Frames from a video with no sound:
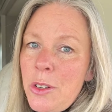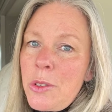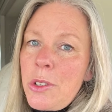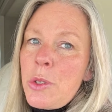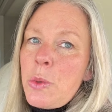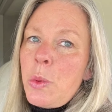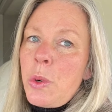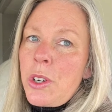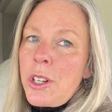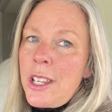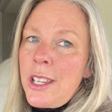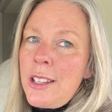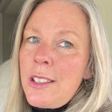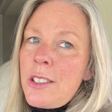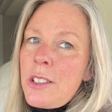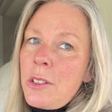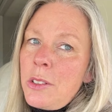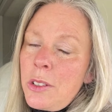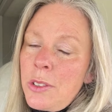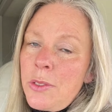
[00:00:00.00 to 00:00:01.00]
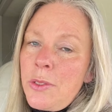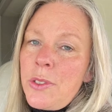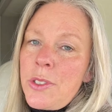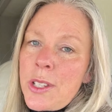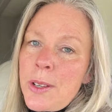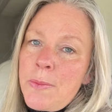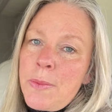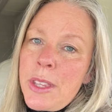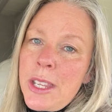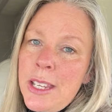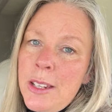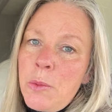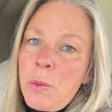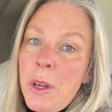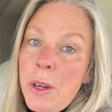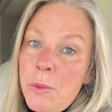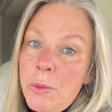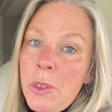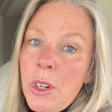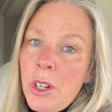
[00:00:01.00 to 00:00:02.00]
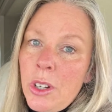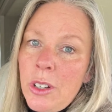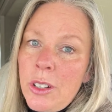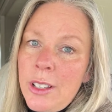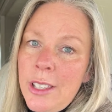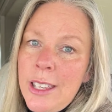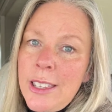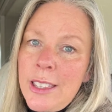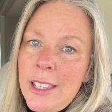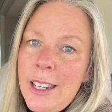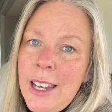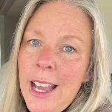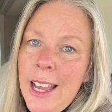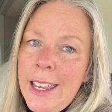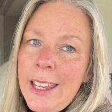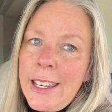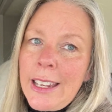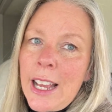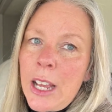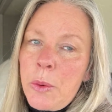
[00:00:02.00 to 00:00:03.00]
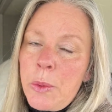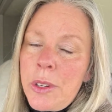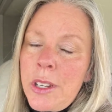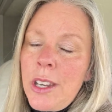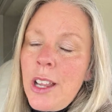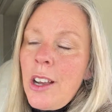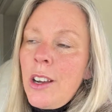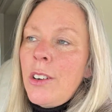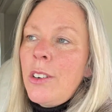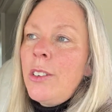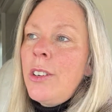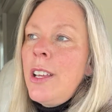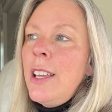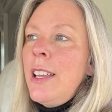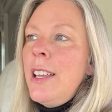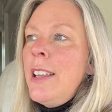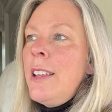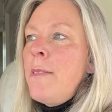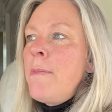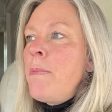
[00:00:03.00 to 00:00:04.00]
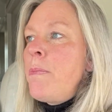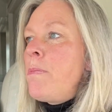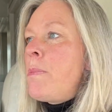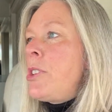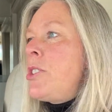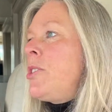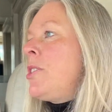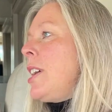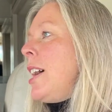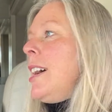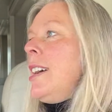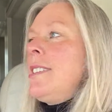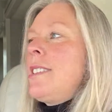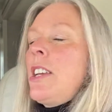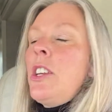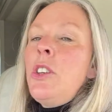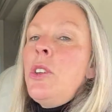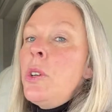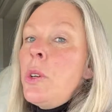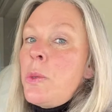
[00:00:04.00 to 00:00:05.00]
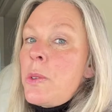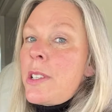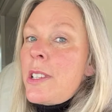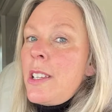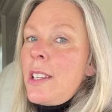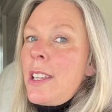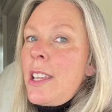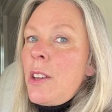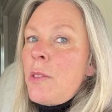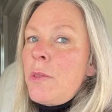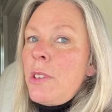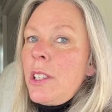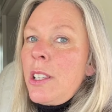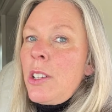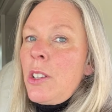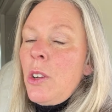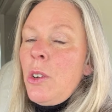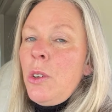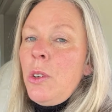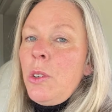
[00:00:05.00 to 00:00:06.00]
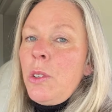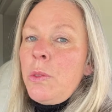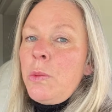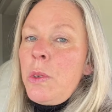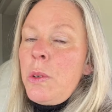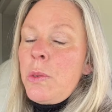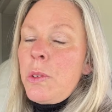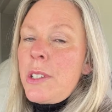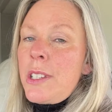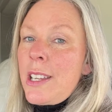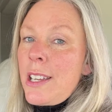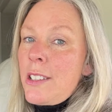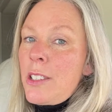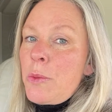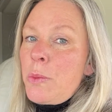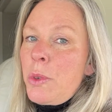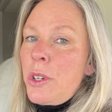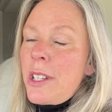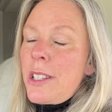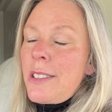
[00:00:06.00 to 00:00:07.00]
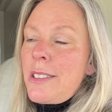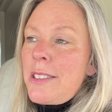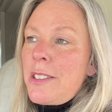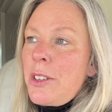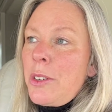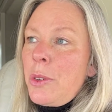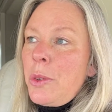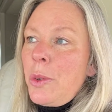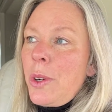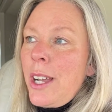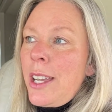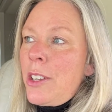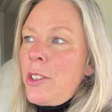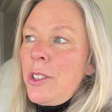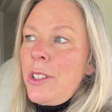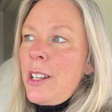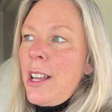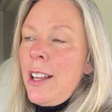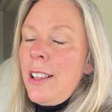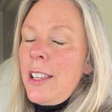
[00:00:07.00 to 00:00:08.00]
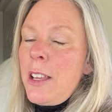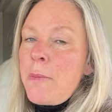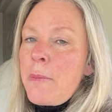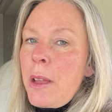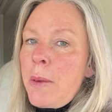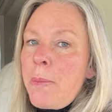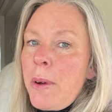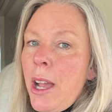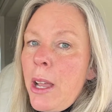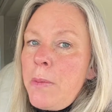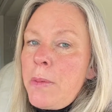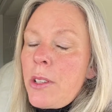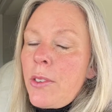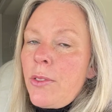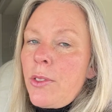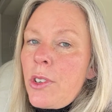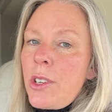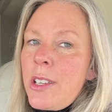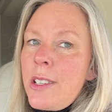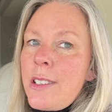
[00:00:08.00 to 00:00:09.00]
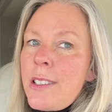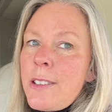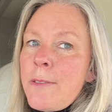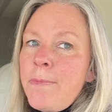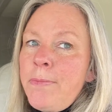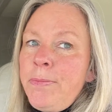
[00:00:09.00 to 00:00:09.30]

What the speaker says: is working, so if something went wrong in the night, I would know. But you guys, I knew it was going to get really cold. We were desperate, so I could not let my pipes freeze.